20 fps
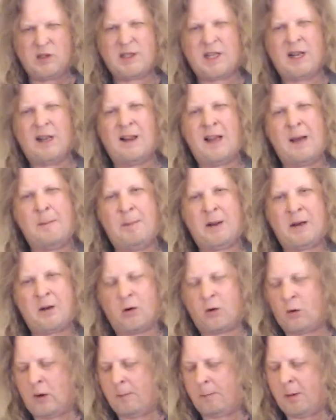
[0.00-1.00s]
just get a lot better
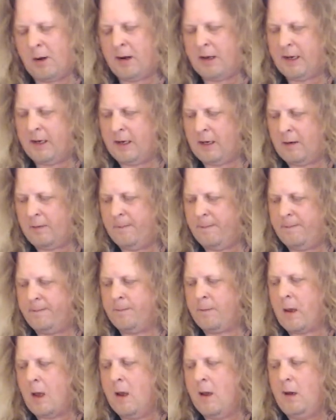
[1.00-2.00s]
grip on it here.
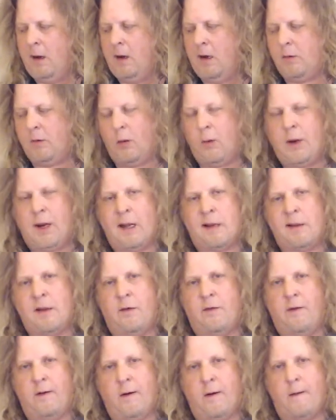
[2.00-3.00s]
Here's what we got
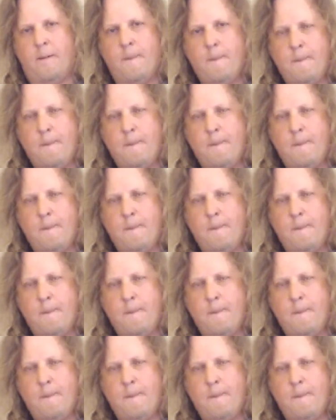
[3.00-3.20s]
so far.